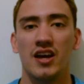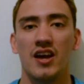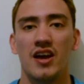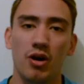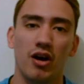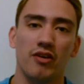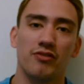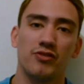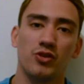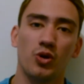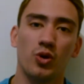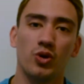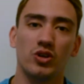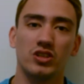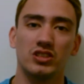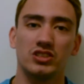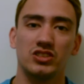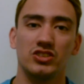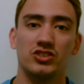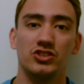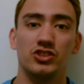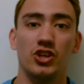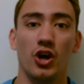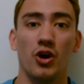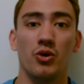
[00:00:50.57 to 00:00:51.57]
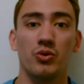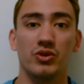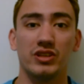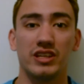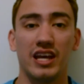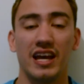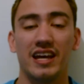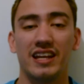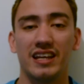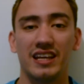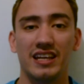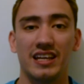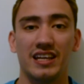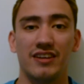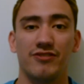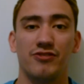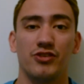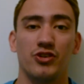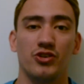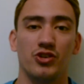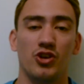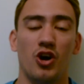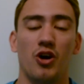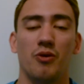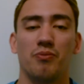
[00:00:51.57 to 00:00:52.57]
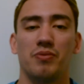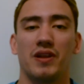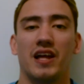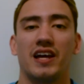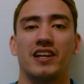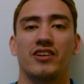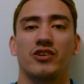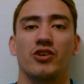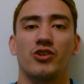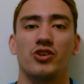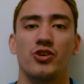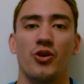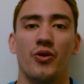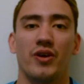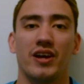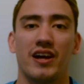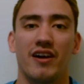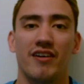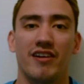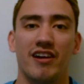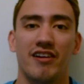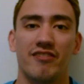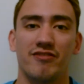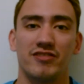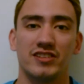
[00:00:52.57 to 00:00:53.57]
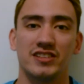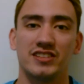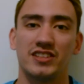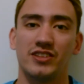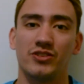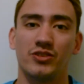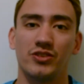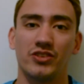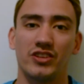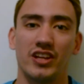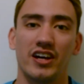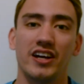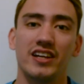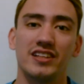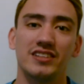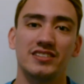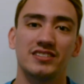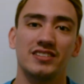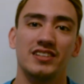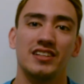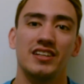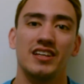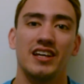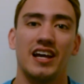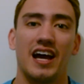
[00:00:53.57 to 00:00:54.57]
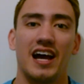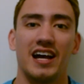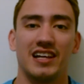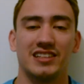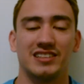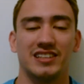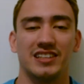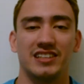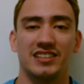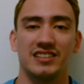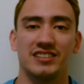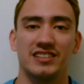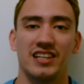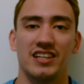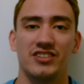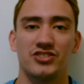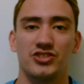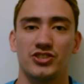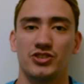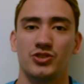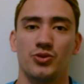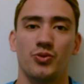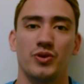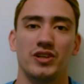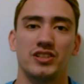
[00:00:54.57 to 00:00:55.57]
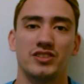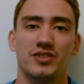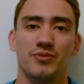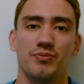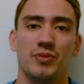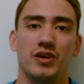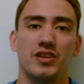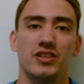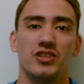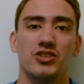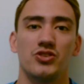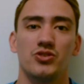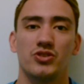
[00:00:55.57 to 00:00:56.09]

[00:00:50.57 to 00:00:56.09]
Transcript: But of course, don't get it if you're not planning on going out every single night, as it is then just a waste of money.